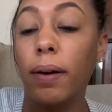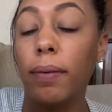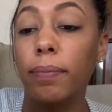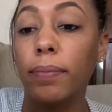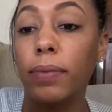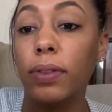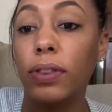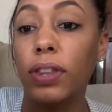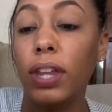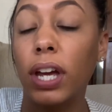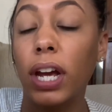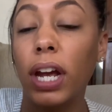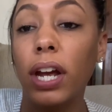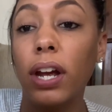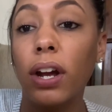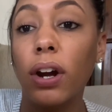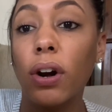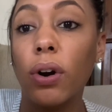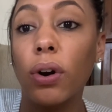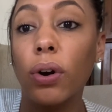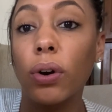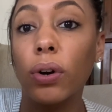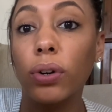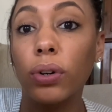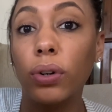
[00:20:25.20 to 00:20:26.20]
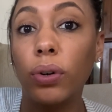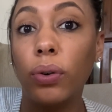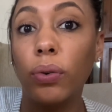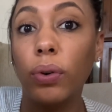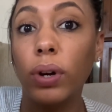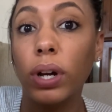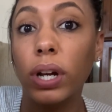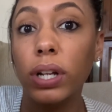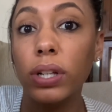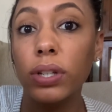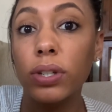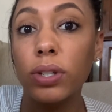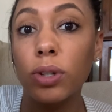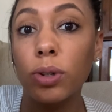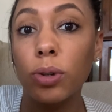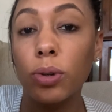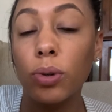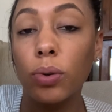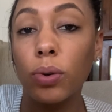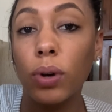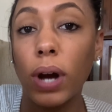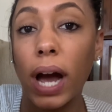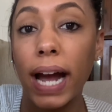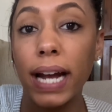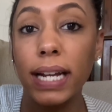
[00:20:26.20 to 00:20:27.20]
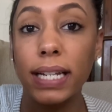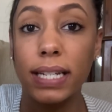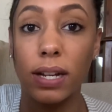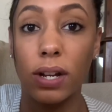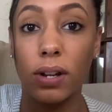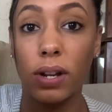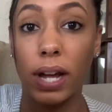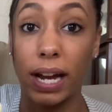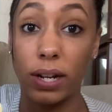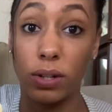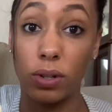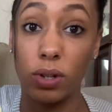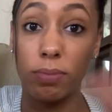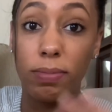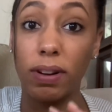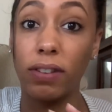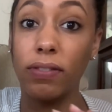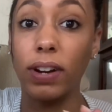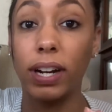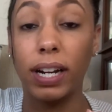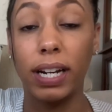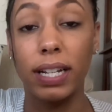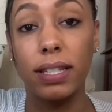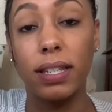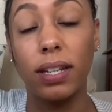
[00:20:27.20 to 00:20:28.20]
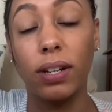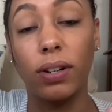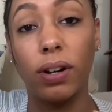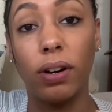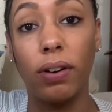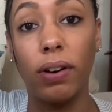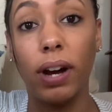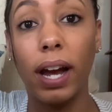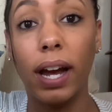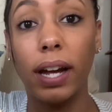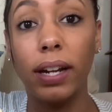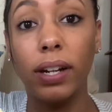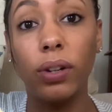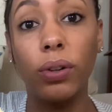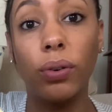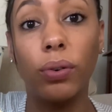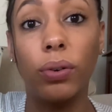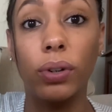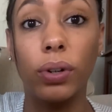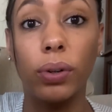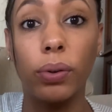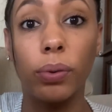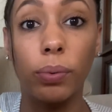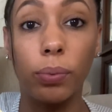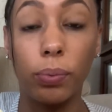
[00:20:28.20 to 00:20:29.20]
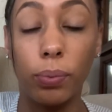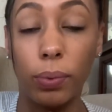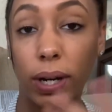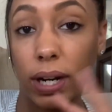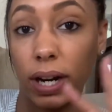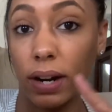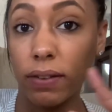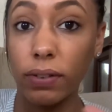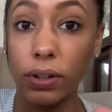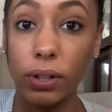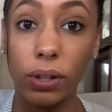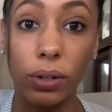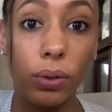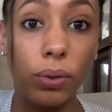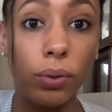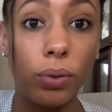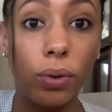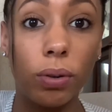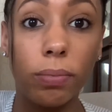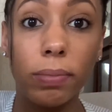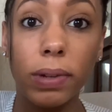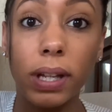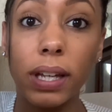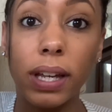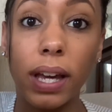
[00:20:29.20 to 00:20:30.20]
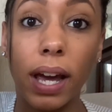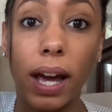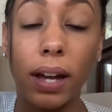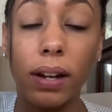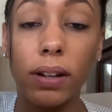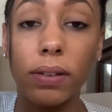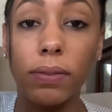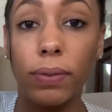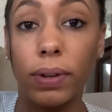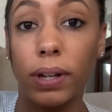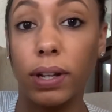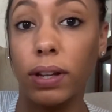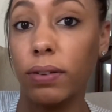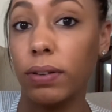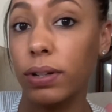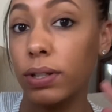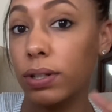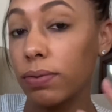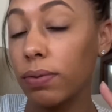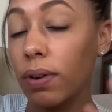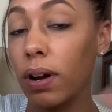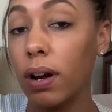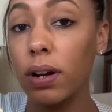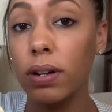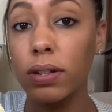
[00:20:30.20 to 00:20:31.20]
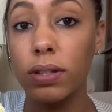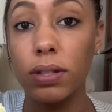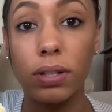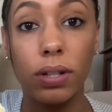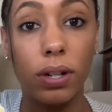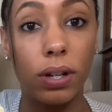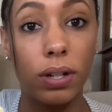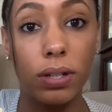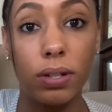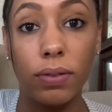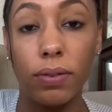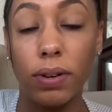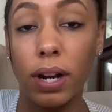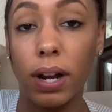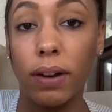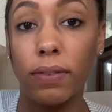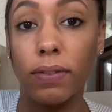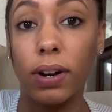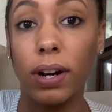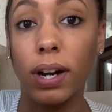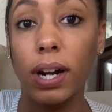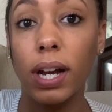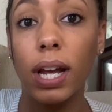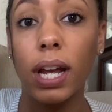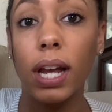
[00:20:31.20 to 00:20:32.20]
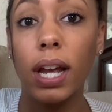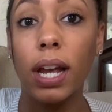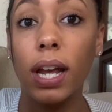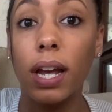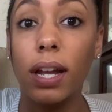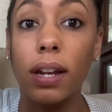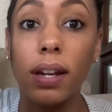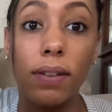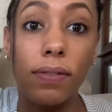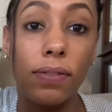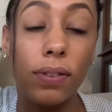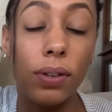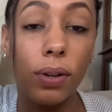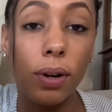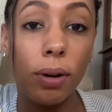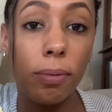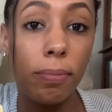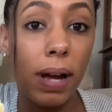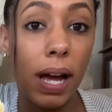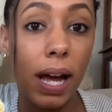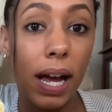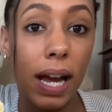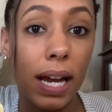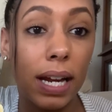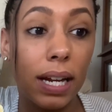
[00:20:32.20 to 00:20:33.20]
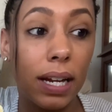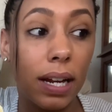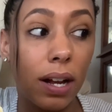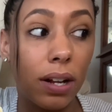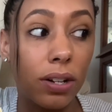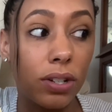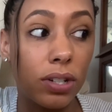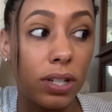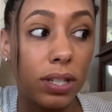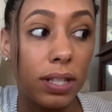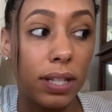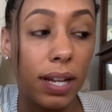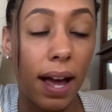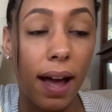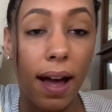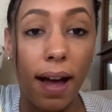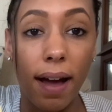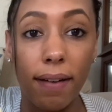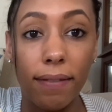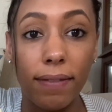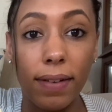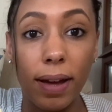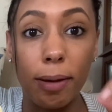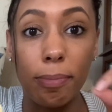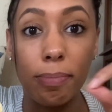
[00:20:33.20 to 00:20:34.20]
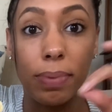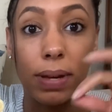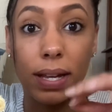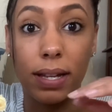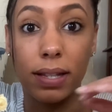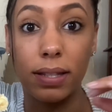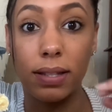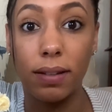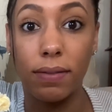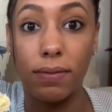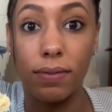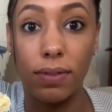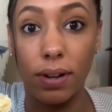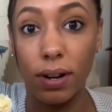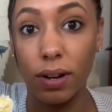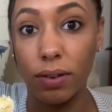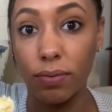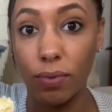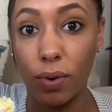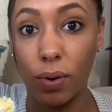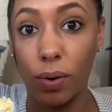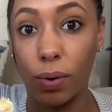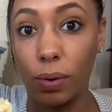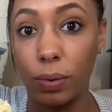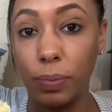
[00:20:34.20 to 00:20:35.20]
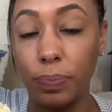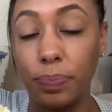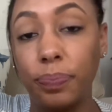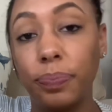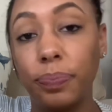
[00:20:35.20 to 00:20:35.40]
They are going to, I told my friend, I said, go ahead and order whatever you normally get, whether it's raw, it's cooked or whatever. And if you don't mind, I'll just have a piece of their roll